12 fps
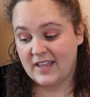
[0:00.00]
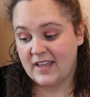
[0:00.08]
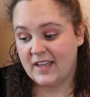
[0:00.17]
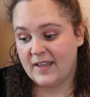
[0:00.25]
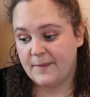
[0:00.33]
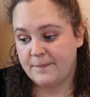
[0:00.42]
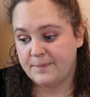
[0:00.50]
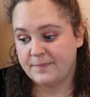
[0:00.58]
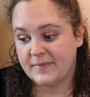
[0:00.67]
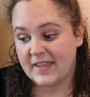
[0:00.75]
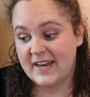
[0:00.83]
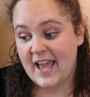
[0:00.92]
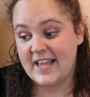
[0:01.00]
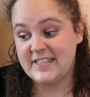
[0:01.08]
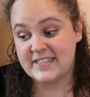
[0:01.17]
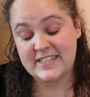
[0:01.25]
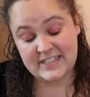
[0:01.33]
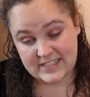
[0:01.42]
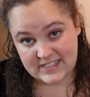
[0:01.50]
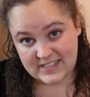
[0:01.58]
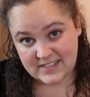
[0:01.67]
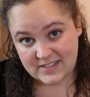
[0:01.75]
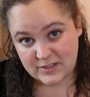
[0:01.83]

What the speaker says: in Hastings